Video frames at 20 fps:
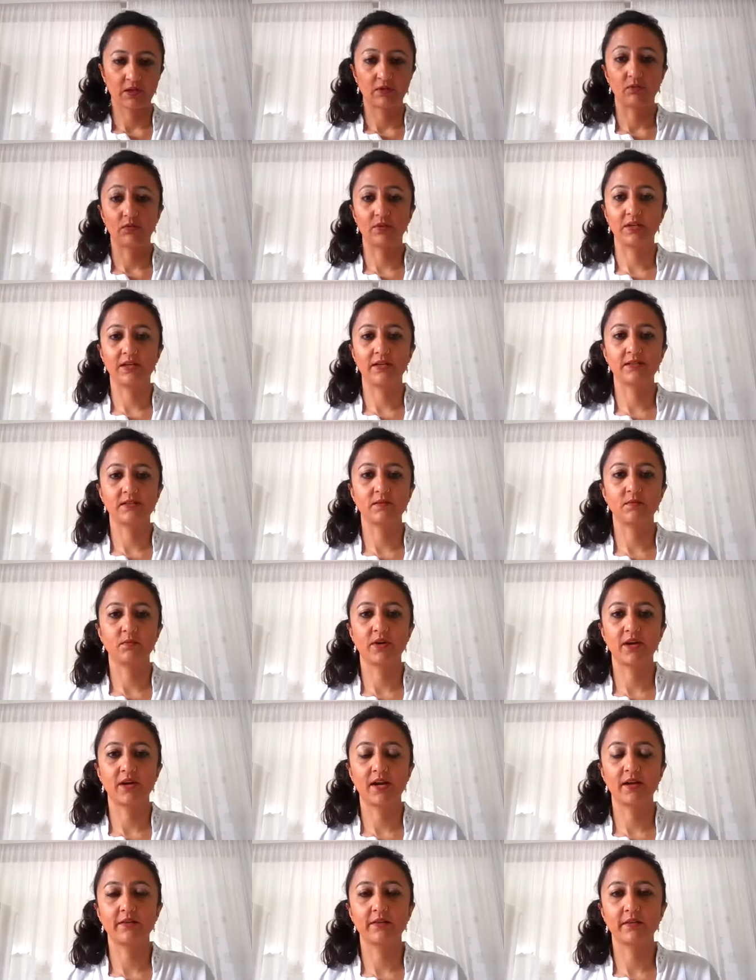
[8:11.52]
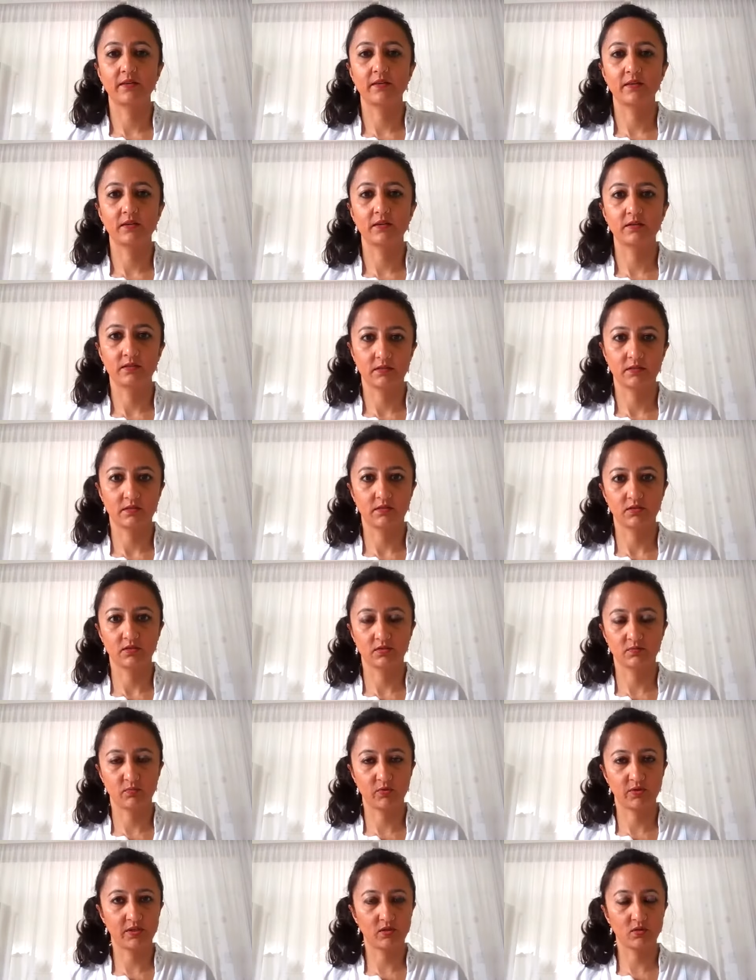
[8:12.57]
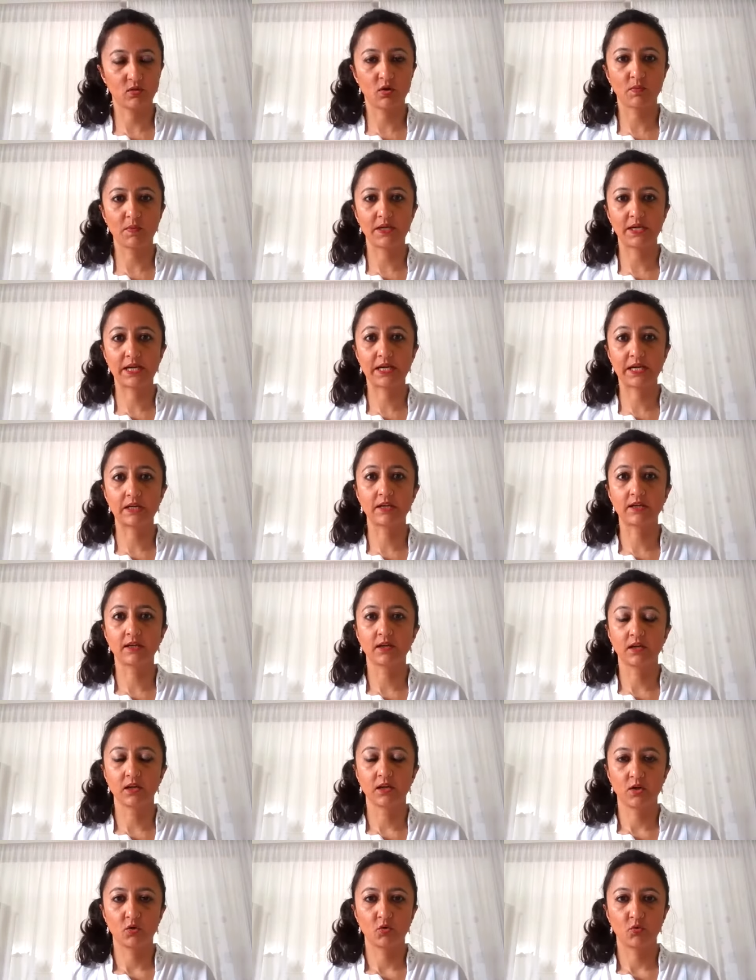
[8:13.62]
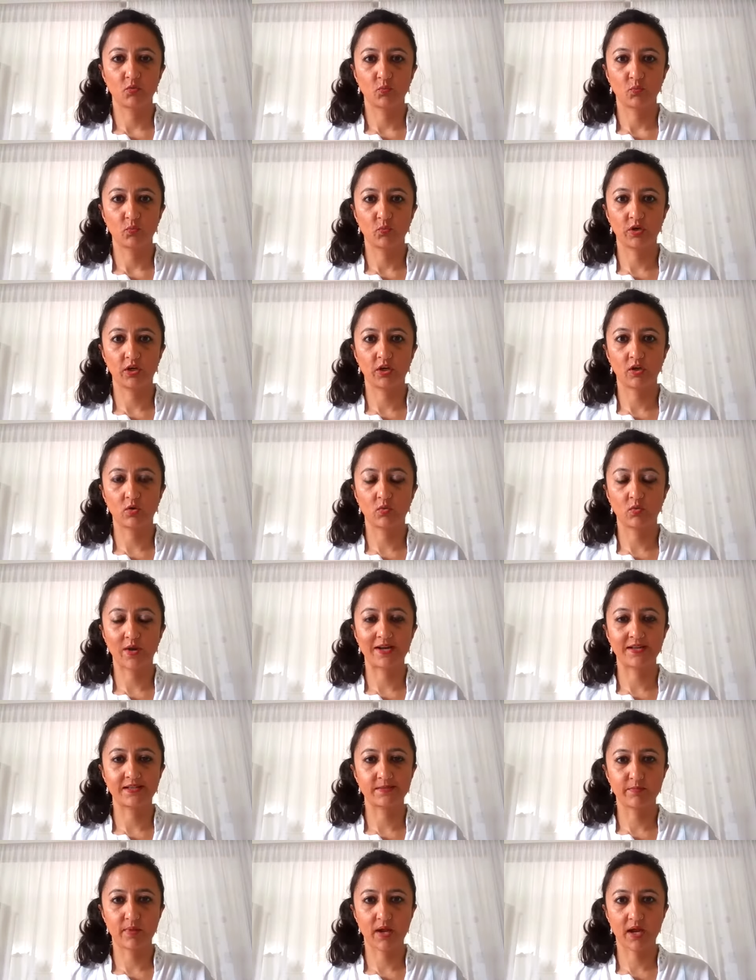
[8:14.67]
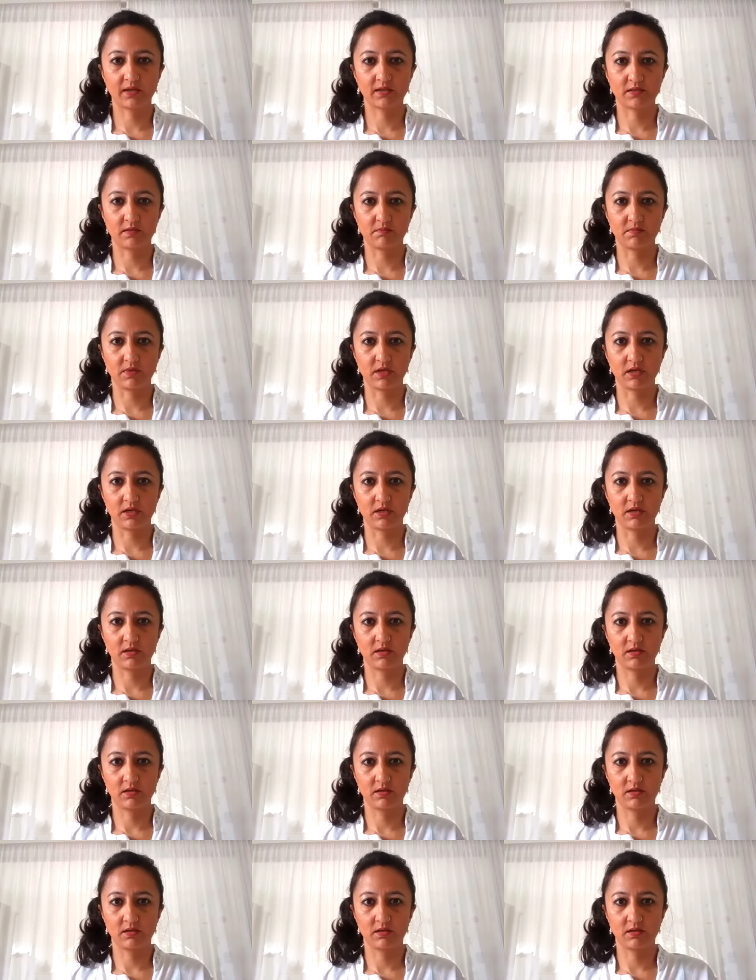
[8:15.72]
Release the breath. Just breathe normally. Bring your awareness back to me.